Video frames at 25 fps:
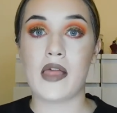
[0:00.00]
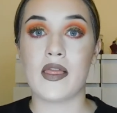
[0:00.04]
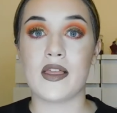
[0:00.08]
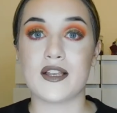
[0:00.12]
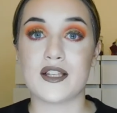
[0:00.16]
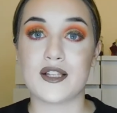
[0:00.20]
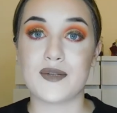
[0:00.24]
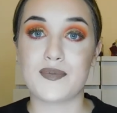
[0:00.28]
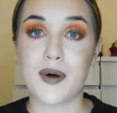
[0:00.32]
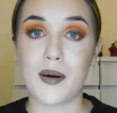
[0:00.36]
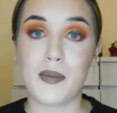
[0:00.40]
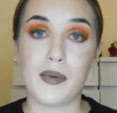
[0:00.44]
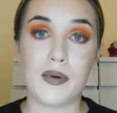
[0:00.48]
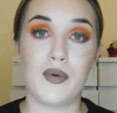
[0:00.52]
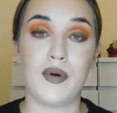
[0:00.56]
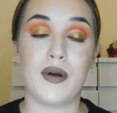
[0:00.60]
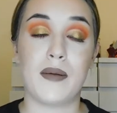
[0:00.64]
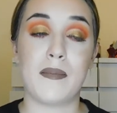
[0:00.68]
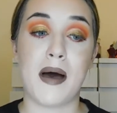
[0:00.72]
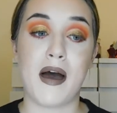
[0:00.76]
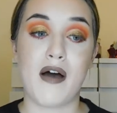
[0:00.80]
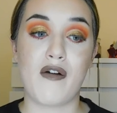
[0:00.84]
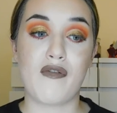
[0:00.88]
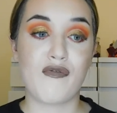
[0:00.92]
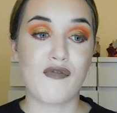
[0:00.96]
This is probably
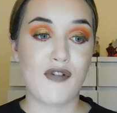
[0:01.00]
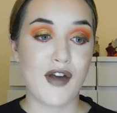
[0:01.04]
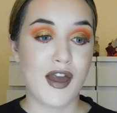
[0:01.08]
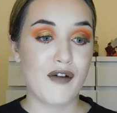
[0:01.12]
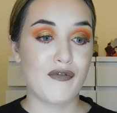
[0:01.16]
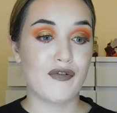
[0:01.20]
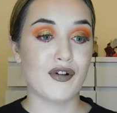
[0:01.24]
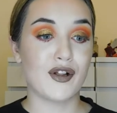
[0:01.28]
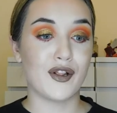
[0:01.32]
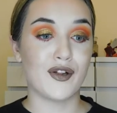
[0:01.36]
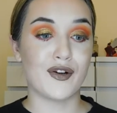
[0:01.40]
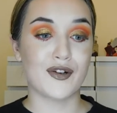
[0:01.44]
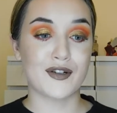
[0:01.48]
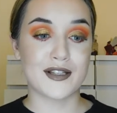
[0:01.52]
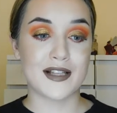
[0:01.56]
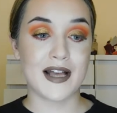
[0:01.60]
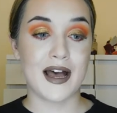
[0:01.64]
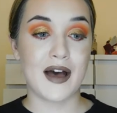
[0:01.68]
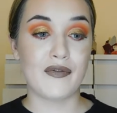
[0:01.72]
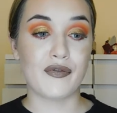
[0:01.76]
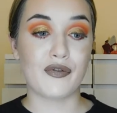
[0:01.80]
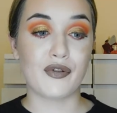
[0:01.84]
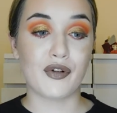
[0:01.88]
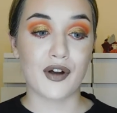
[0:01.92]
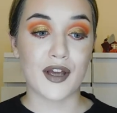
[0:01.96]
one of my favourite looks
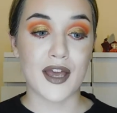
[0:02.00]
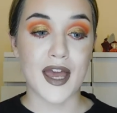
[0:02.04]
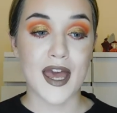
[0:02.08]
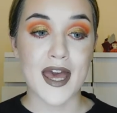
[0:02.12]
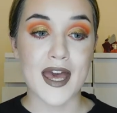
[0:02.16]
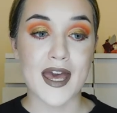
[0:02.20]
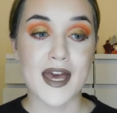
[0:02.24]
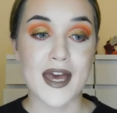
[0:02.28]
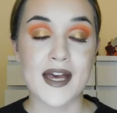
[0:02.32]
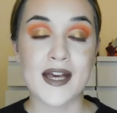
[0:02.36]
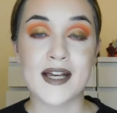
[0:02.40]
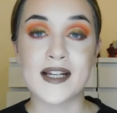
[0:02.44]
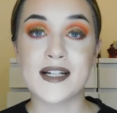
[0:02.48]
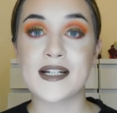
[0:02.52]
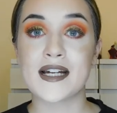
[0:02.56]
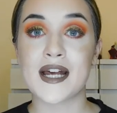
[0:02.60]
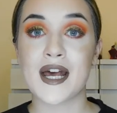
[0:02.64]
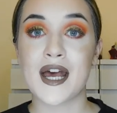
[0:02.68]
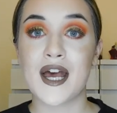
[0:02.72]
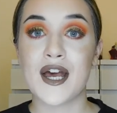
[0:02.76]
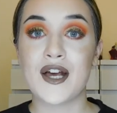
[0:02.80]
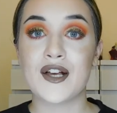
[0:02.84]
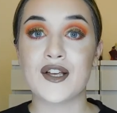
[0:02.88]
that I've created.